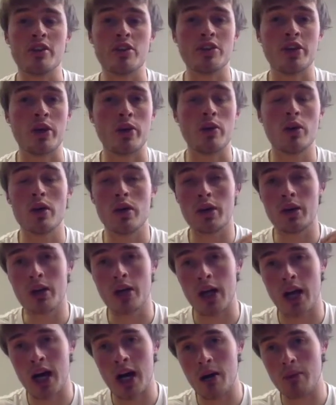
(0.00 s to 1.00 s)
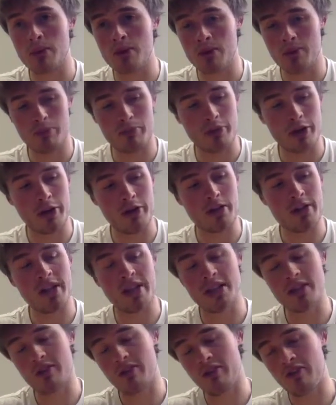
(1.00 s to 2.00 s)
So carbs,
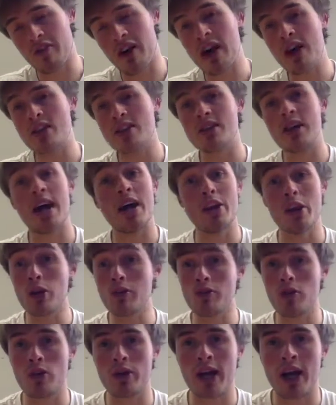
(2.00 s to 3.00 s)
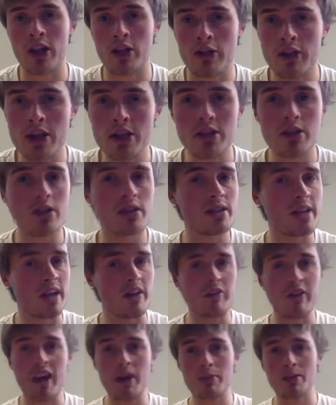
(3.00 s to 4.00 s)
proteins and fats and overall calories,
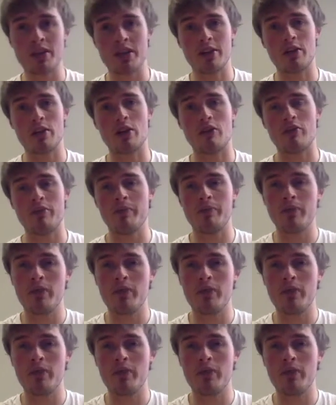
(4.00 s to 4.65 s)
take 5% off.